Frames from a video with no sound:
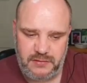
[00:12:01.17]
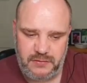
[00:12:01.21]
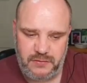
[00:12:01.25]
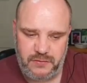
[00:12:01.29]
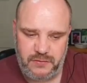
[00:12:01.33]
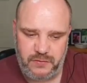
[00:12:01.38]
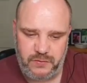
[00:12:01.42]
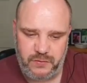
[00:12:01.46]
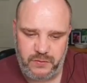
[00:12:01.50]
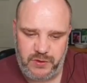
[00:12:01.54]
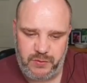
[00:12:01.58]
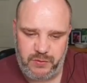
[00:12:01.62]

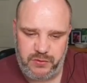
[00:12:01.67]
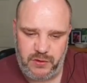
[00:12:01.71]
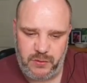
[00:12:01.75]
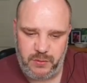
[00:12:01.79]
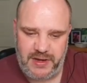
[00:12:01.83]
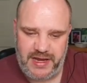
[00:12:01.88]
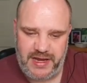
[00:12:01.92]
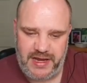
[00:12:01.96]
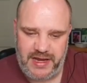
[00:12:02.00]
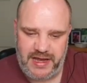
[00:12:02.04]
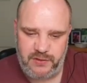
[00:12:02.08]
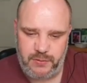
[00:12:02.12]
we'd probably
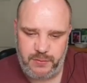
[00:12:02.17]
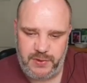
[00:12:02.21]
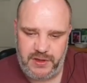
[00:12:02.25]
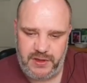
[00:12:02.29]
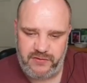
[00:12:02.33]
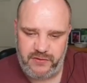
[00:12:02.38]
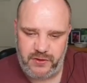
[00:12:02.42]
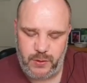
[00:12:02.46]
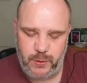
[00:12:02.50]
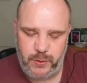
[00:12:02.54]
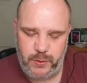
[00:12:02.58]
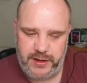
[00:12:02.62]
have a bit of a
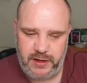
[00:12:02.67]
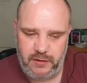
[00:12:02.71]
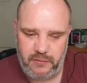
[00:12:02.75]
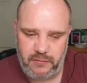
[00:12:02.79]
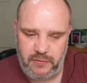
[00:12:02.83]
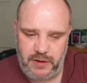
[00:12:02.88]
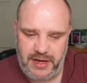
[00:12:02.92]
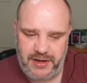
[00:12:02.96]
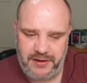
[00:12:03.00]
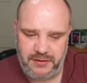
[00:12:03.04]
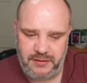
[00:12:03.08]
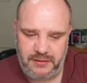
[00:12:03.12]
quicker run.